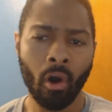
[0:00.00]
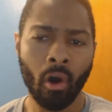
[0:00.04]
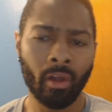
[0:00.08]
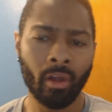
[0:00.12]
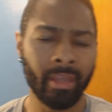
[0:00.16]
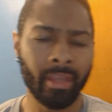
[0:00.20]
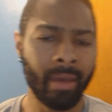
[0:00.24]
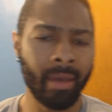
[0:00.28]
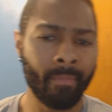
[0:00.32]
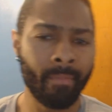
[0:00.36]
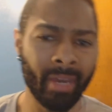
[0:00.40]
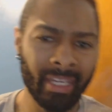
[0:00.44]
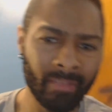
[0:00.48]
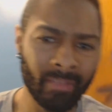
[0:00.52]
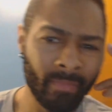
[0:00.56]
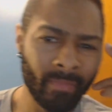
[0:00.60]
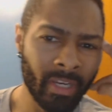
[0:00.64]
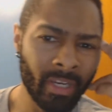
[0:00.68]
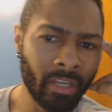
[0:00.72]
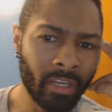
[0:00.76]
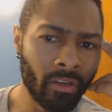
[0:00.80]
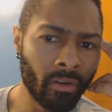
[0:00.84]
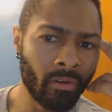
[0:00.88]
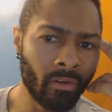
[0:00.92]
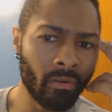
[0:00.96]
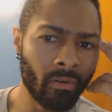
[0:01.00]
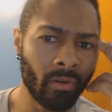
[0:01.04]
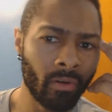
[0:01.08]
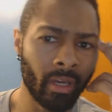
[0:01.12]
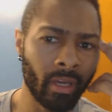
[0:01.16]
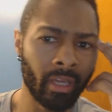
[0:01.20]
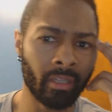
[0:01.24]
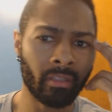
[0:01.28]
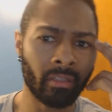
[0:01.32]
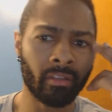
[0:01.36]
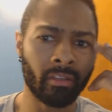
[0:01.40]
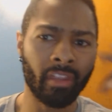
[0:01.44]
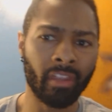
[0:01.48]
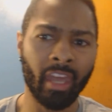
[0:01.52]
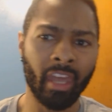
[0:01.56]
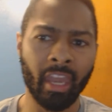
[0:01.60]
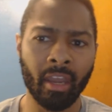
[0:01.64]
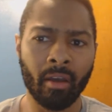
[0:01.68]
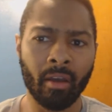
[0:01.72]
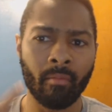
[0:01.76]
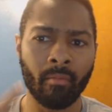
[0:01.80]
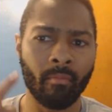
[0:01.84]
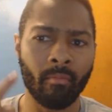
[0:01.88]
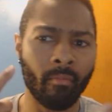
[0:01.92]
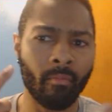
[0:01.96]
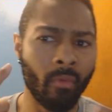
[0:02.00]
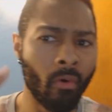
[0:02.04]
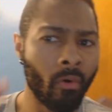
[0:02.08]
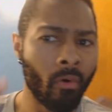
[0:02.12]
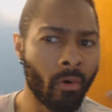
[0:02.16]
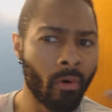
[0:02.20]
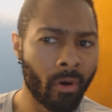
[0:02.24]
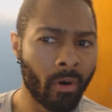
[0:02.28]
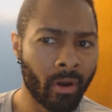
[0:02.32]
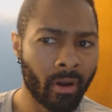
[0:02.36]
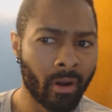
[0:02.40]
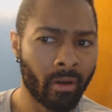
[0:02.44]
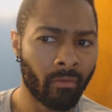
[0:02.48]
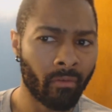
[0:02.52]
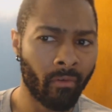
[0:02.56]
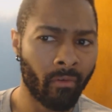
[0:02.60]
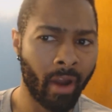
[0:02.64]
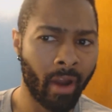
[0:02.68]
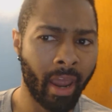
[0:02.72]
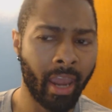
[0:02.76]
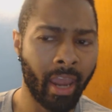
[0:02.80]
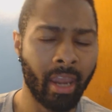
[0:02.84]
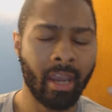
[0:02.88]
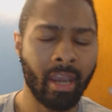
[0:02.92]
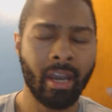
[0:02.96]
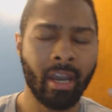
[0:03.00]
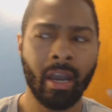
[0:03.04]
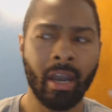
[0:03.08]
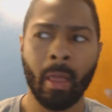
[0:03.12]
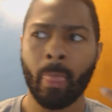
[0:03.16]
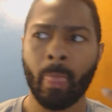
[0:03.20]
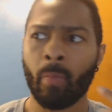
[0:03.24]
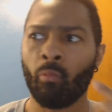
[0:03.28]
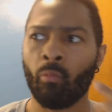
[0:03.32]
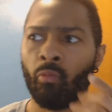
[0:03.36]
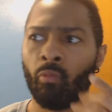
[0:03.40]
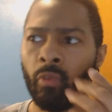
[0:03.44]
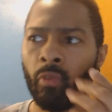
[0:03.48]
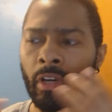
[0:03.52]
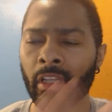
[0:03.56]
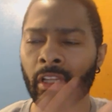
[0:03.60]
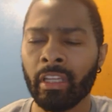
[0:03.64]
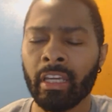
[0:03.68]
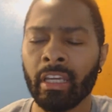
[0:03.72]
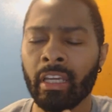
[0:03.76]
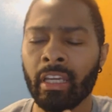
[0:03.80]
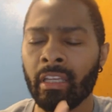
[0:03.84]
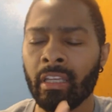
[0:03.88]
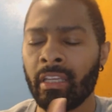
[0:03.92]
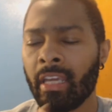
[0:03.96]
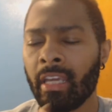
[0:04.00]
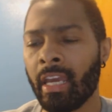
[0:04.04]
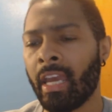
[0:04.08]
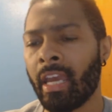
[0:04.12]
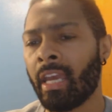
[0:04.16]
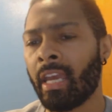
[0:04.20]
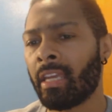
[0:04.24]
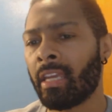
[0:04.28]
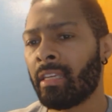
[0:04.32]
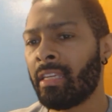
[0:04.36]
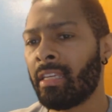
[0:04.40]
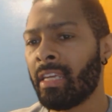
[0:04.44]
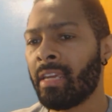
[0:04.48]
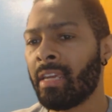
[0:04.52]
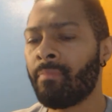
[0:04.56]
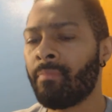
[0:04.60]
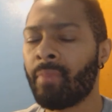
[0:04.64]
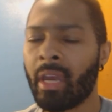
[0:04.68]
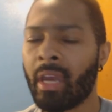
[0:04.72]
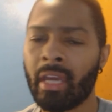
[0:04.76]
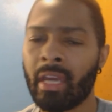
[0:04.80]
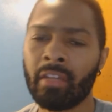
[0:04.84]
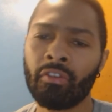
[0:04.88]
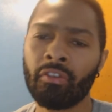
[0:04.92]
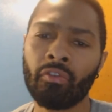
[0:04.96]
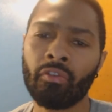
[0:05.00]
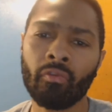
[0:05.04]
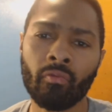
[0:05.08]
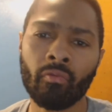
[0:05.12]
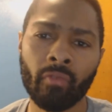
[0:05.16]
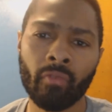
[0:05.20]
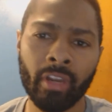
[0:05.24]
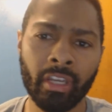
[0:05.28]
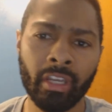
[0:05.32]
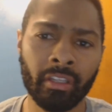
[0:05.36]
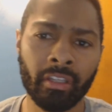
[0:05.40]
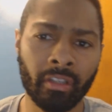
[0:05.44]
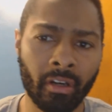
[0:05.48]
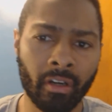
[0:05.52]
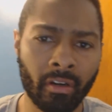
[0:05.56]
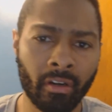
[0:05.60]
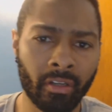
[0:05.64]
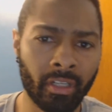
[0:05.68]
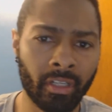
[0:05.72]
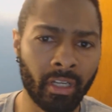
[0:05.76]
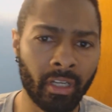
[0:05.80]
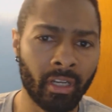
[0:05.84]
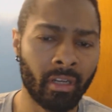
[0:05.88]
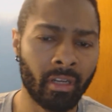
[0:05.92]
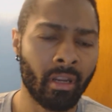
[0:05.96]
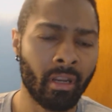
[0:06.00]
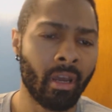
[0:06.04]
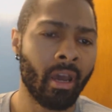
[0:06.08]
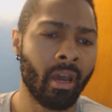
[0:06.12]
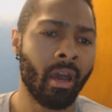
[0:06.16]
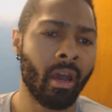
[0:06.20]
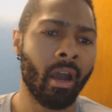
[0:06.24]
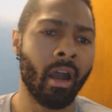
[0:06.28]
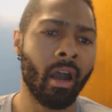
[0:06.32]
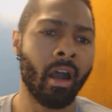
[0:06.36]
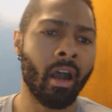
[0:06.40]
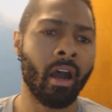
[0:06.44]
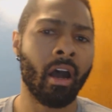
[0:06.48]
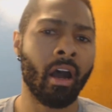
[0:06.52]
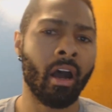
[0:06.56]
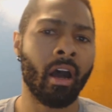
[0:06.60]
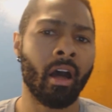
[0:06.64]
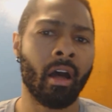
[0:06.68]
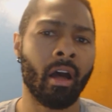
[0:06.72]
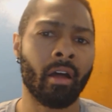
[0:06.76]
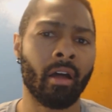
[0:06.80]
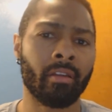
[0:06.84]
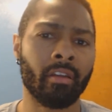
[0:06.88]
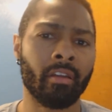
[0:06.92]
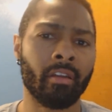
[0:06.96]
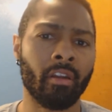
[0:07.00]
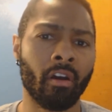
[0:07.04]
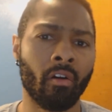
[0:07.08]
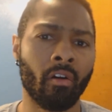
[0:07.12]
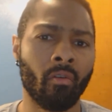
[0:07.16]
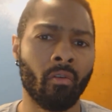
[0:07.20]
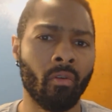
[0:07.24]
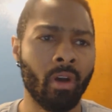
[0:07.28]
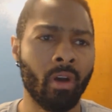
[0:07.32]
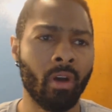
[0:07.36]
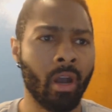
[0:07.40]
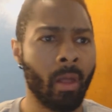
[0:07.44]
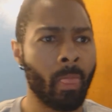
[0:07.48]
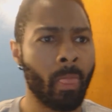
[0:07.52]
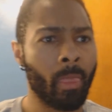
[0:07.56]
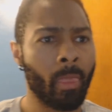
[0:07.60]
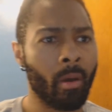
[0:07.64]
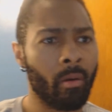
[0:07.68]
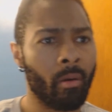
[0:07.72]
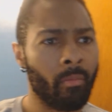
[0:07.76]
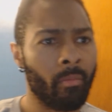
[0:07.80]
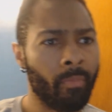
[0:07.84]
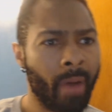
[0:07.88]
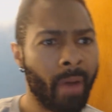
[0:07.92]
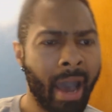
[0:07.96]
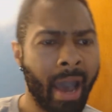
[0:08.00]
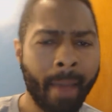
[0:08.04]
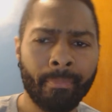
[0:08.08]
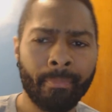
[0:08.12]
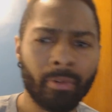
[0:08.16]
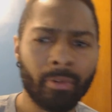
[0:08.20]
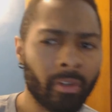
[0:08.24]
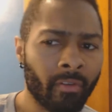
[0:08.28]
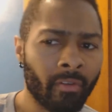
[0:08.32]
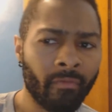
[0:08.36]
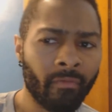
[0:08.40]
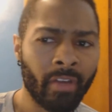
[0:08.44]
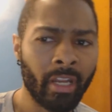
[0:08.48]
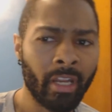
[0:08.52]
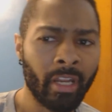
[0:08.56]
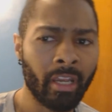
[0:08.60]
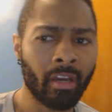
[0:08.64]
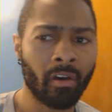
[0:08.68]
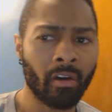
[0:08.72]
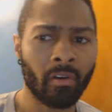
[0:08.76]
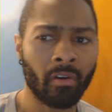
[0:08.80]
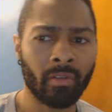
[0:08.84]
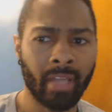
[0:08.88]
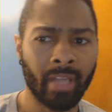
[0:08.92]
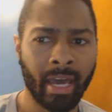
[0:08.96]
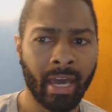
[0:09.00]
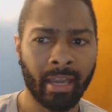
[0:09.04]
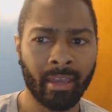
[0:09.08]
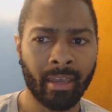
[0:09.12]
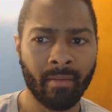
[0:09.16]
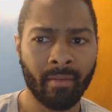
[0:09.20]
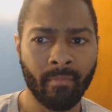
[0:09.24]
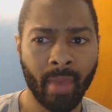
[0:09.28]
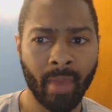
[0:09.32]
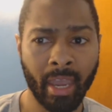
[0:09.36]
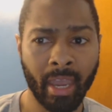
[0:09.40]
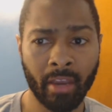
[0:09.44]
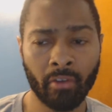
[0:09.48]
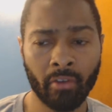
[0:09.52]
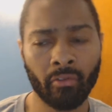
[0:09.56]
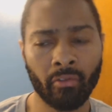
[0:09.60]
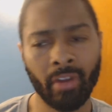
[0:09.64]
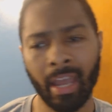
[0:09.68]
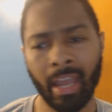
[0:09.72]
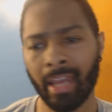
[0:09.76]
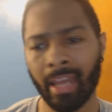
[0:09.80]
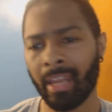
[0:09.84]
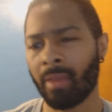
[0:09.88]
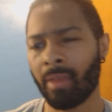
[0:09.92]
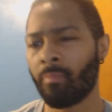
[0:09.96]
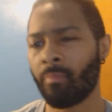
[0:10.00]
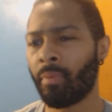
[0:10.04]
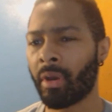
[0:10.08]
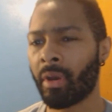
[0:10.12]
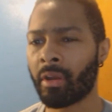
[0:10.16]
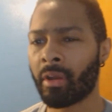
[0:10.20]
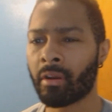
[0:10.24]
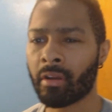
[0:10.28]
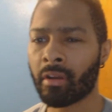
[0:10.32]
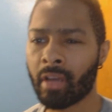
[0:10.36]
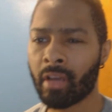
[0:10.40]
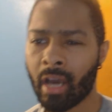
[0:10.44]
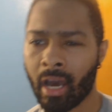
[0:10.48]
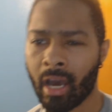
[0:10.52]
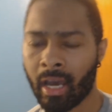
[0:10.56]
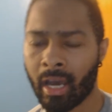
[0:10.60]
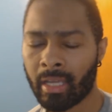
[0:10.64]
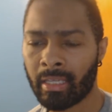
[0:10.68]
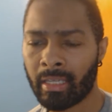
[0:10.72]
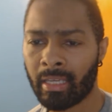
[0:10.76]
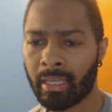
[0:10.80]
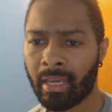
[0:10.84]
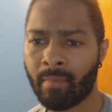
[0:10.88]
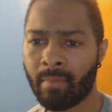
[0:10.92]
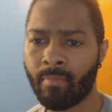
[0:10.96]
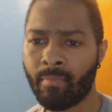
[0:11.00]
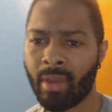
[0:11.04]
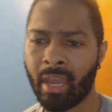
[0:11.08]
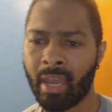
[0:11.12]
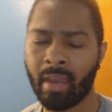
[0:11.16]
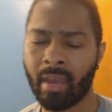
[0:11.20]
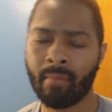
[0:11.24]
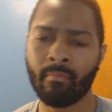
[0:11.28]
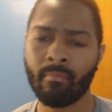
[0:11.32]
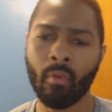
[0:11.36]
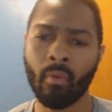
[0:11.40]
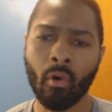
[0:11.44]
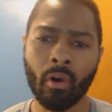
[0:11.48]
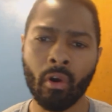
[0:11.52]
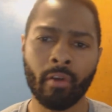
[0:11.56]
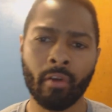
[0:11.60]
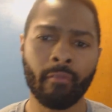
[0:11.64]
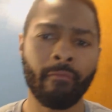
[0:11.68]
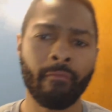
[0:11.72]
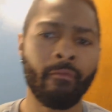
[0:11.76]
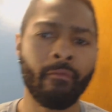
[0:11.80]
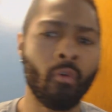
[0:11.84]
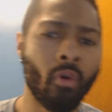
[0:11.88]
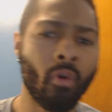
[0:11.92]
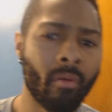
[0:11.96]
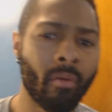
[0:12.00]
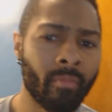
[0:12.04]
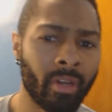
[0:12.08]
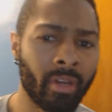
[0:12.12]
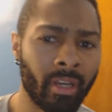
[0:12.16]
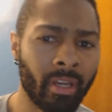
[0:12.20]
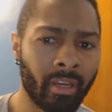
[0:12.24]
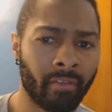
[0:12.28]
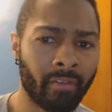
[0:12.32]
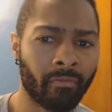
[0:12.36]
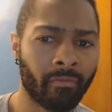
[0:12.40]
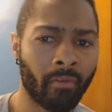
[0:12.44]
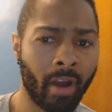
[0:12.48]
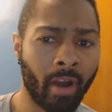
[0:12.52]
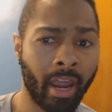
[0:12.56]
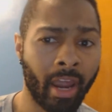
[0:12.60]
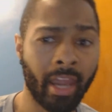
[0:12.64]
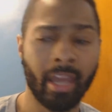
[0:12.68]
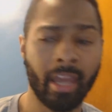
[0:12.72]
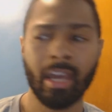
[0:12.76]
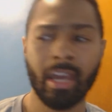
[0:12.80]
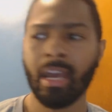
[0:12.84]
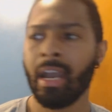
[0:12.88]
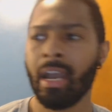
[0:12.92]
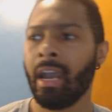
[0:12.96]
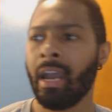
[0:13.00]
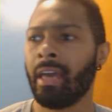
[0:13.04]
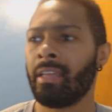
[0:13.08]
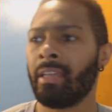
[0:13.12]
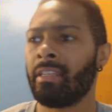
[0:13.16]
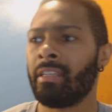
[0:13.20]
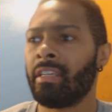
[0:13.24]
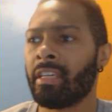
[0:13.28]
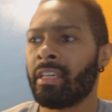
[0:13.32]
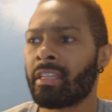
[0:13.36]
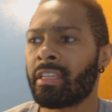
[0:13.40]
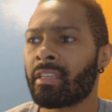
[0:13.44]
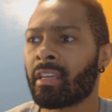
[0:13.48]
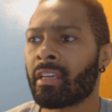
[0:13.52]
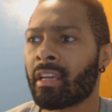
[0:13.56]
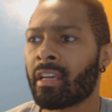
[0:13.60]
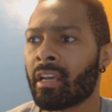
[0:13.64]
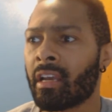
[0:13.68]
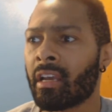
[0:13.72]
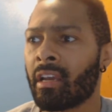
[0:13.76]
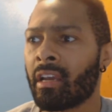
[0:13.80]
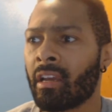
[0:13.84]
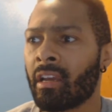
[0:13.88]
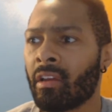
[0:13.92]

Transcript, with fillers: all that makes me do is think more, right? Really dig deep into researching, you know, popular videos I can make, creating better content, being more informative, right? Just